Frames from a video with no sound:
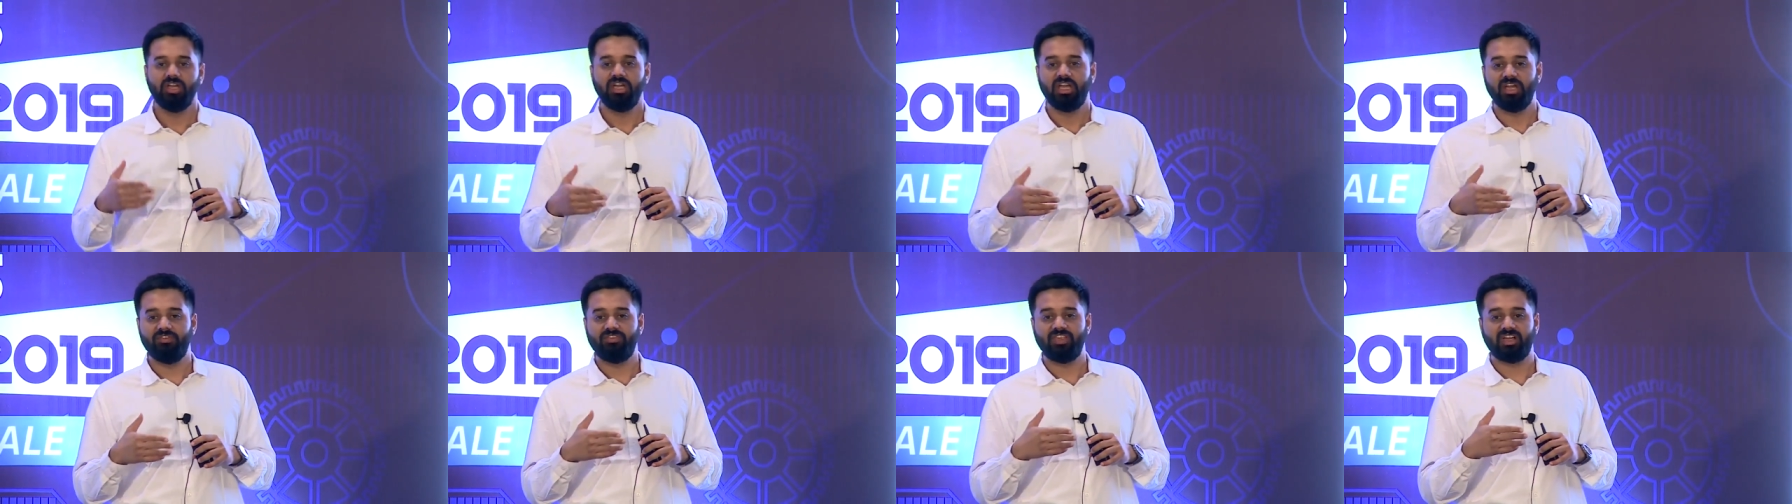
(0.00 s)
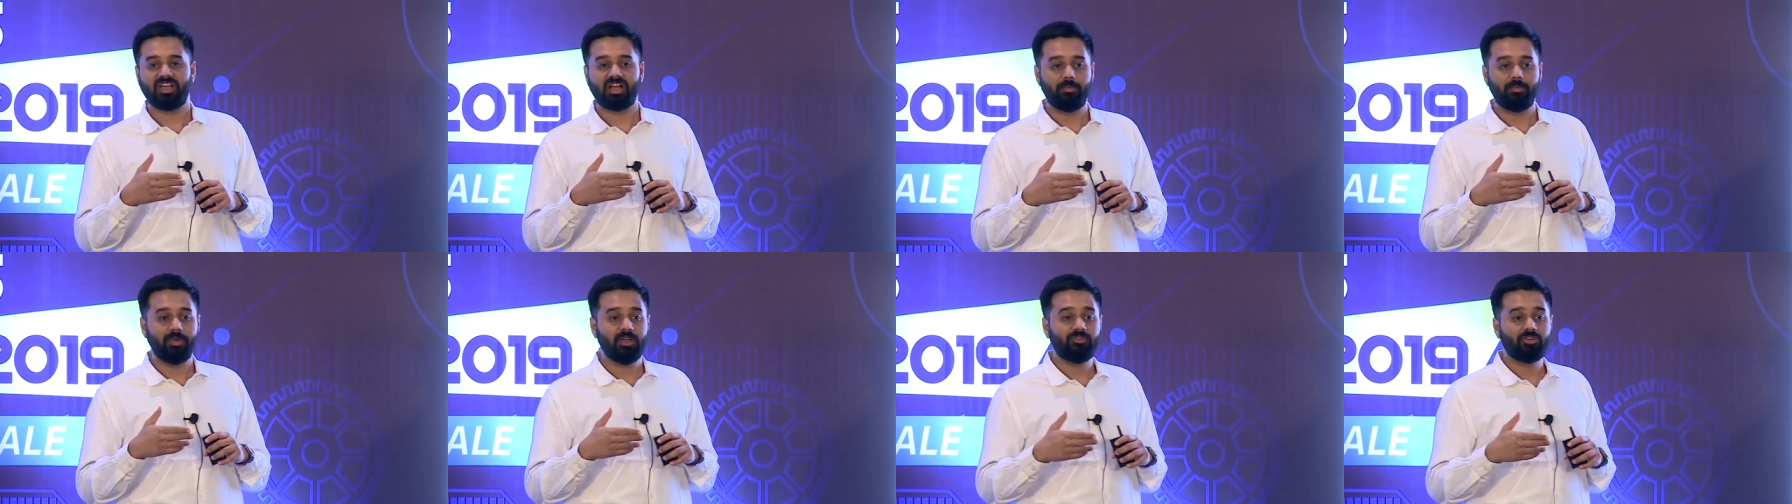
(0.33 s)
If they're
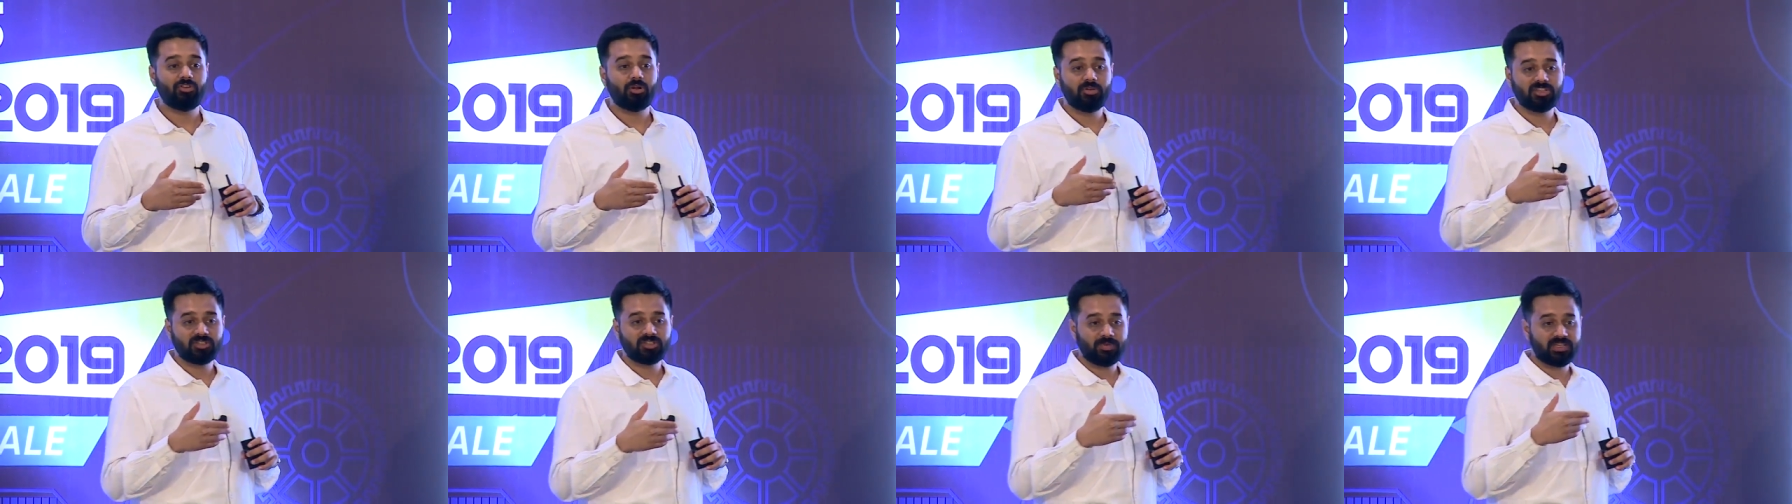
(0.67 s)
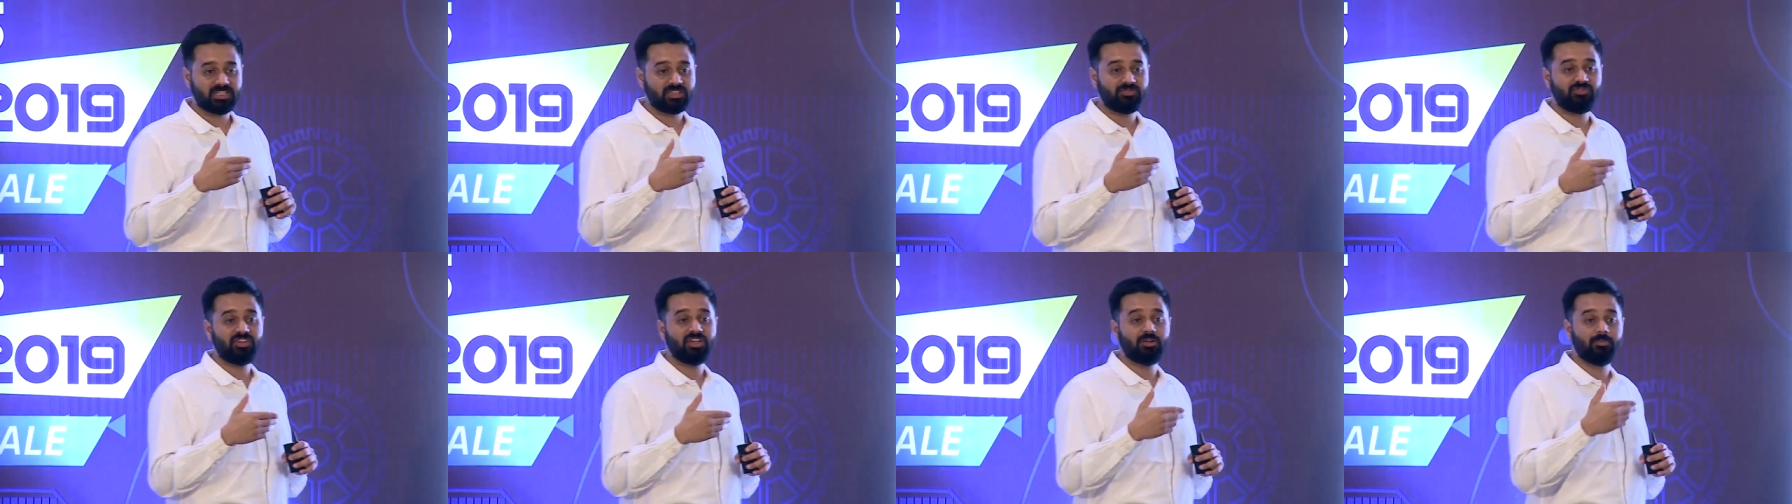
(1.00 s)
coming from a
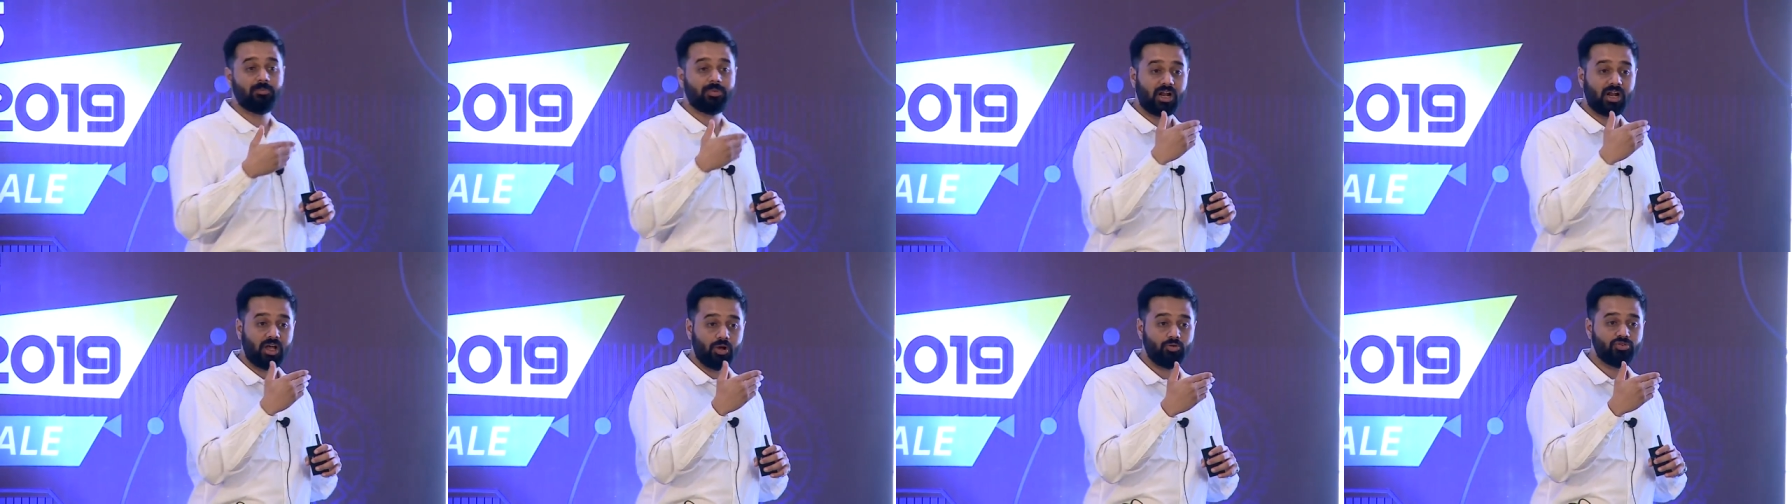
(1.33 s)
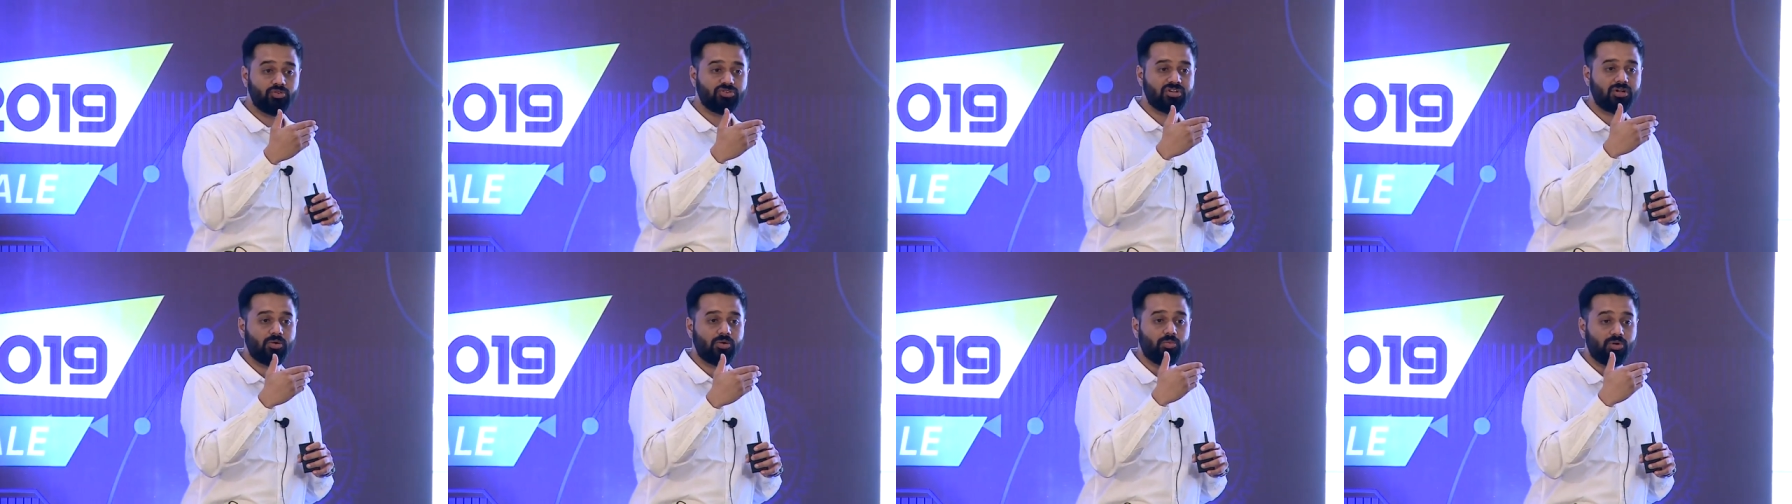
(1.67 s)
specific
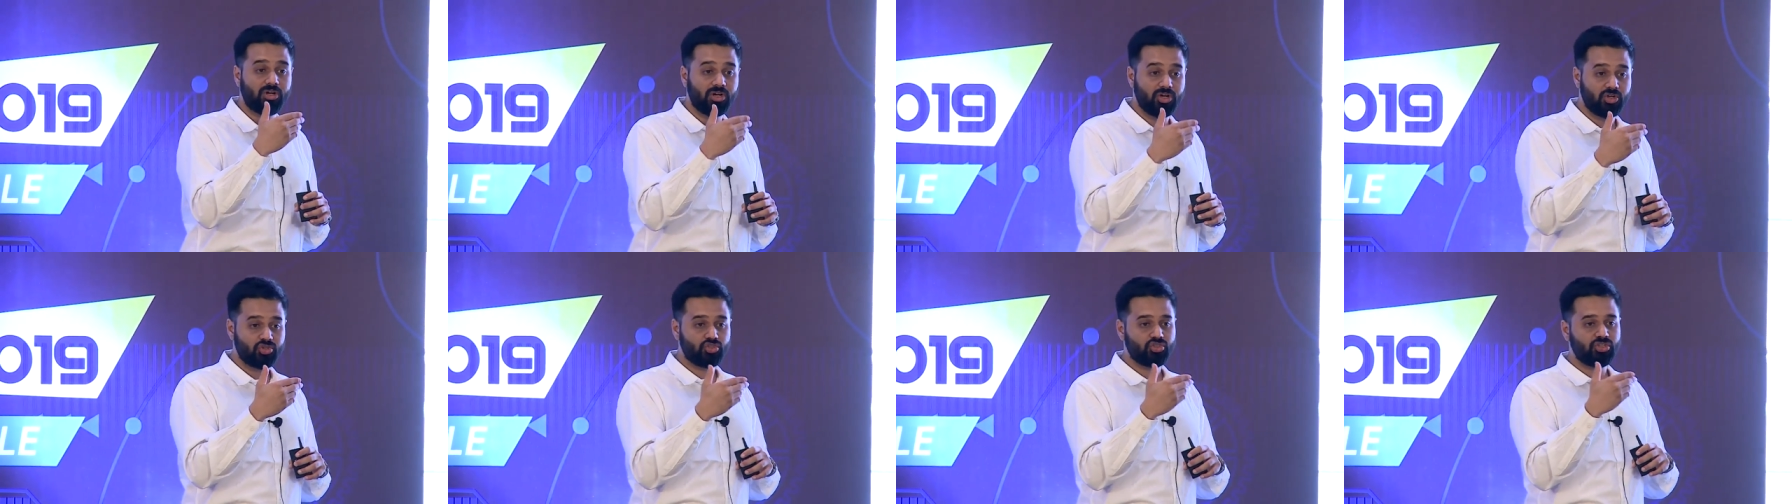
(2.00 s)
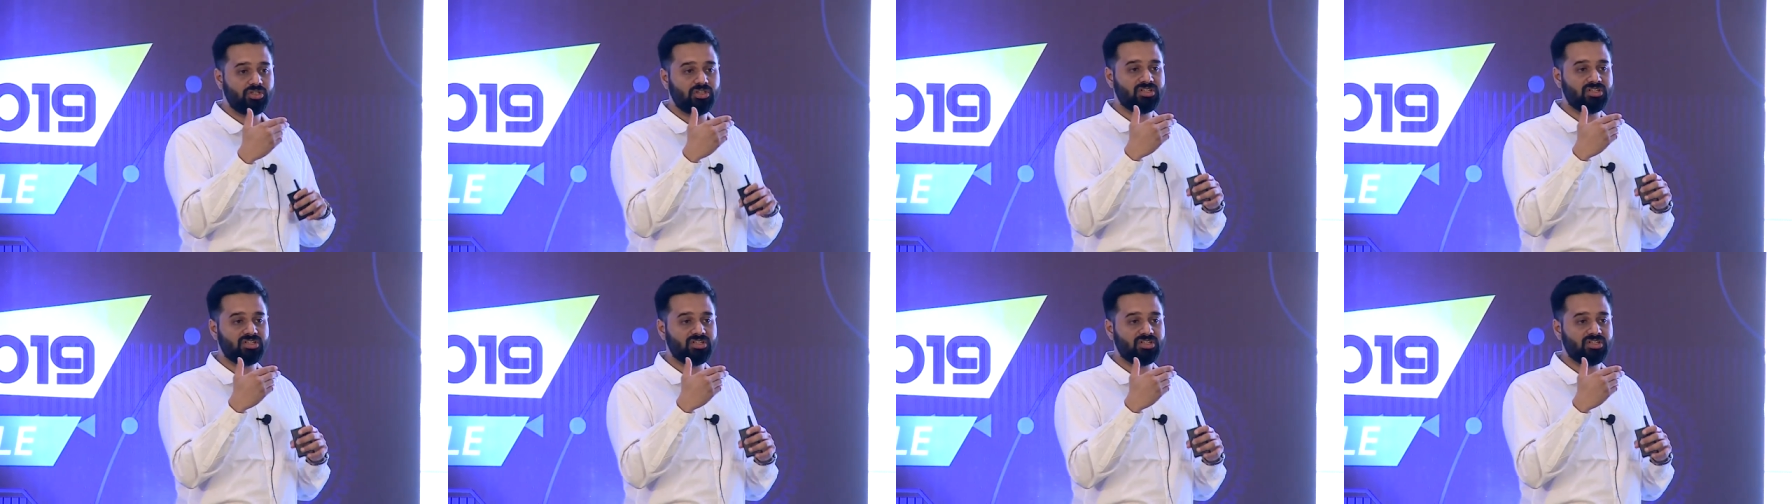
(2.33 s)
browser version,